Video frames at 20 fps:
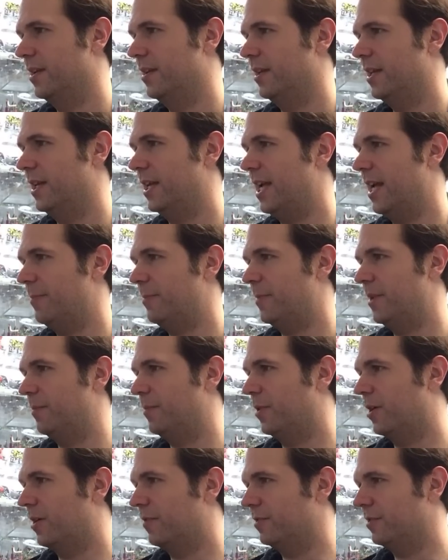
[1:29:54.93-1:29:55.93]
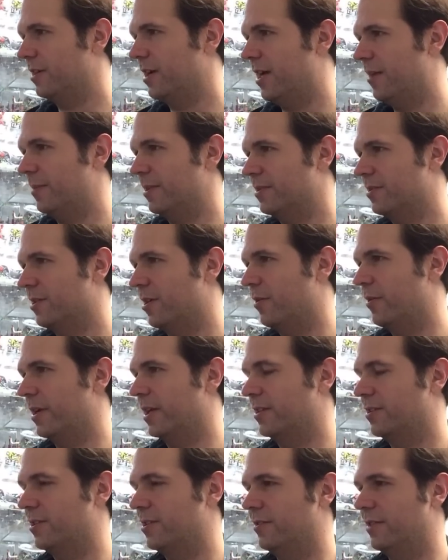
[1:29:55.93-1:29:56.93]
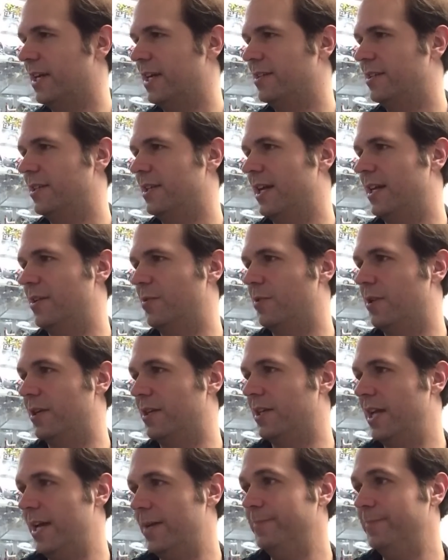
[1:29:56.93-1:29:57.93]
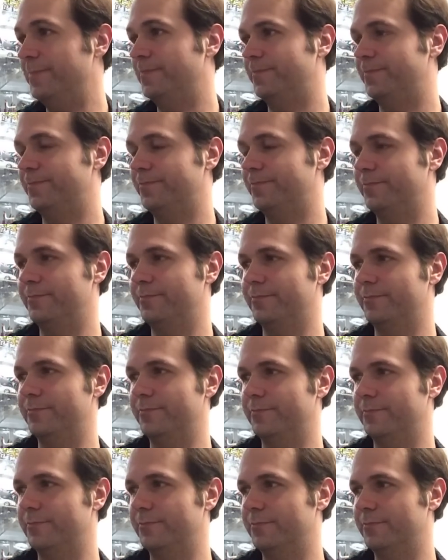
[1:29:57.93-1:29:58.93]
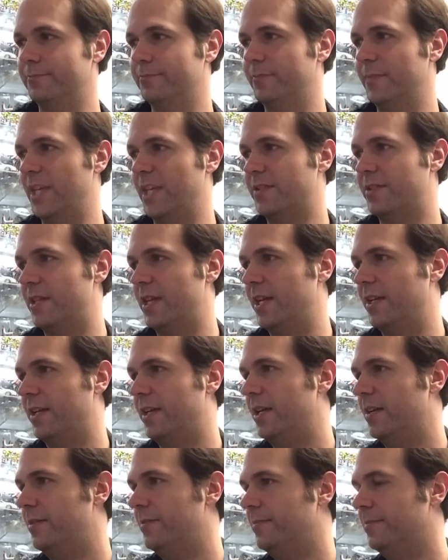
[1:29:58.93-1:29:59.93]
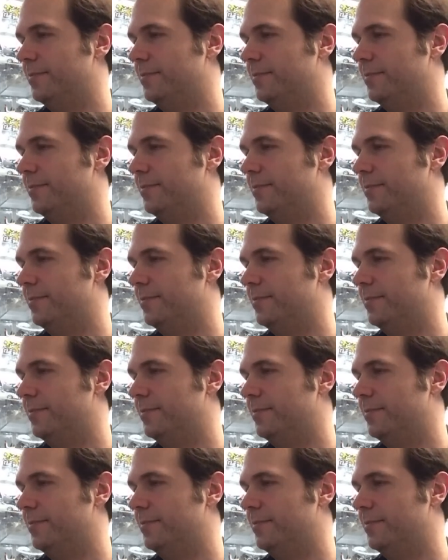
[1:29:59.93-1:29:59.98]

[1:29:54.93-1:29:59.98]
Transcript: They kept that Marvel Comics going until 1991. Yeah. Yes, they did.